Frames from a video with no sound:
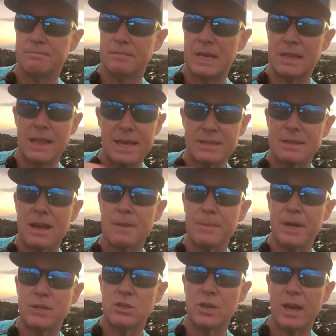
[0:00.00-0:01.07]
And last
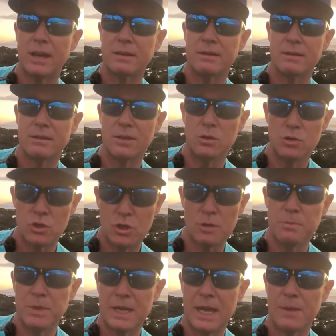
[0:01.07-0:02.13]
time I checked, you
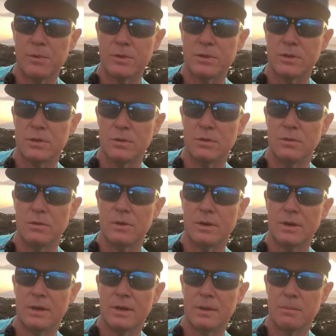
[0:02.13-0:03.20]
should be able to
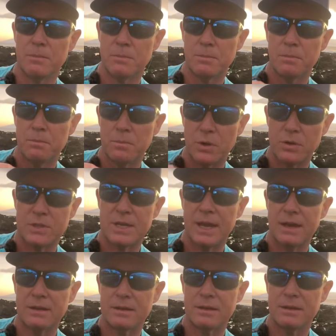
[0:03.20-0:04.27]

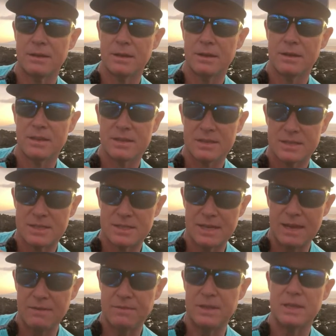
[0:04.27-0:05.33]
protect
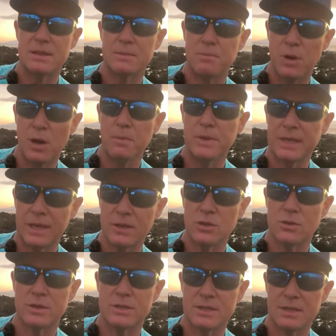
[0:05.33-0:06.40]
safety. The public
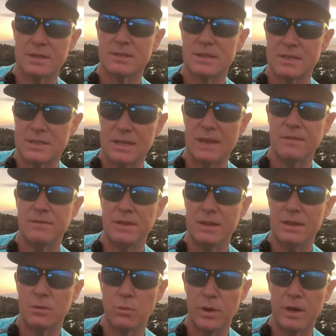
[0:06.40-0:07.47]
interest is the
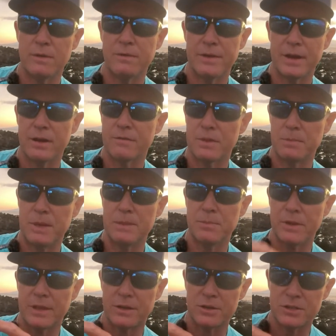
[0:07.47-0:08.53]
safety and welfare of the
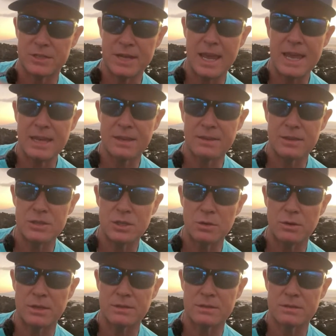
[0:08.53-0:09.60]
people that are staying in these
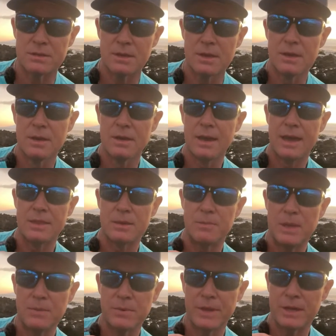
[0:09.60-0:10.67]
units. And the
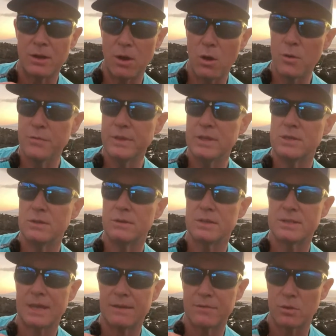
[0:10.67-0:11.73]
people that own these
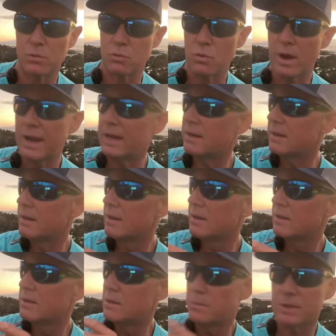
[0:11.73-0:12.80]
units have the right
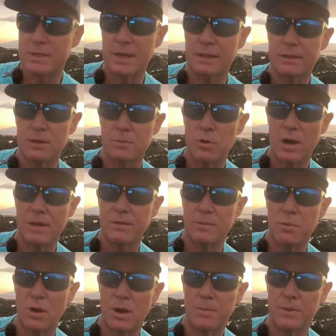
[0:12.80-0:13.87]
to protect their private
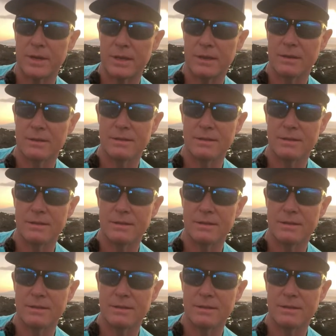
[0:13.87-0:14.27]
property.